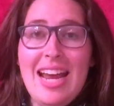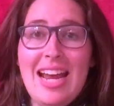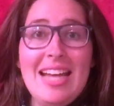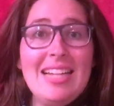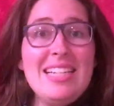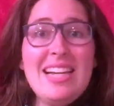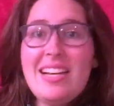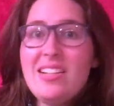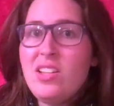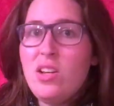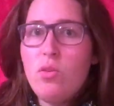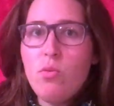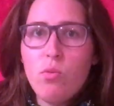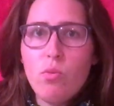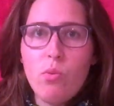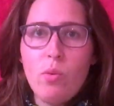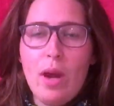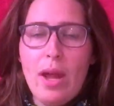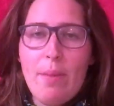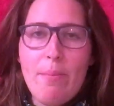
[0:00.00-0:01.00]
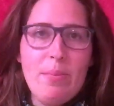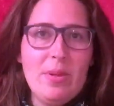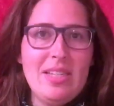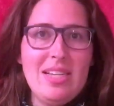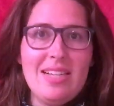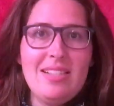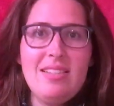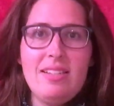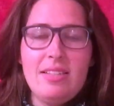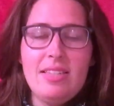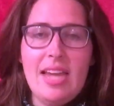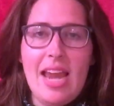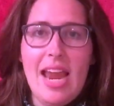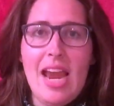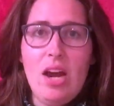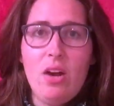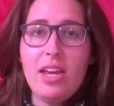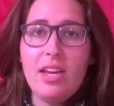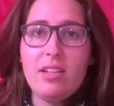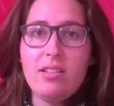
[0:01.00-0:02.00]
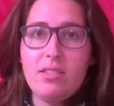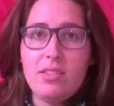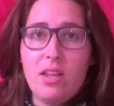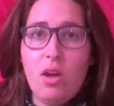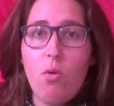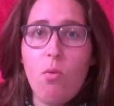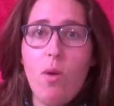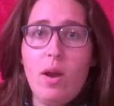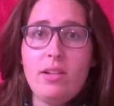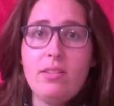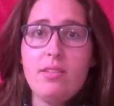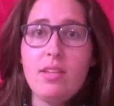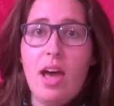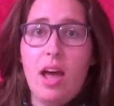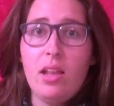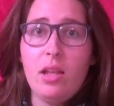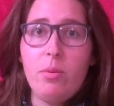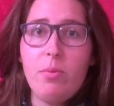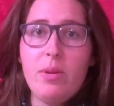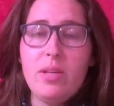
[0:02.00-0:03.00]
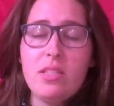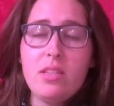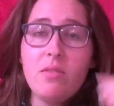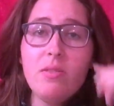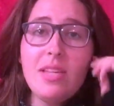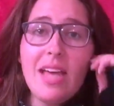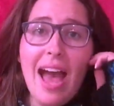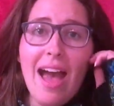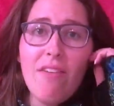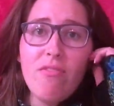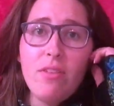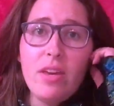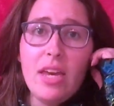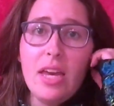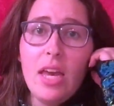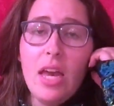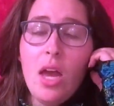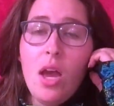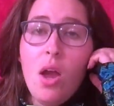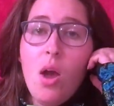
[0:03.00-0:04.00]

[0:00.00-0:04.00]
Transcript: it doesn't rip, it doesn't tear, it's still one solid piece of taffy,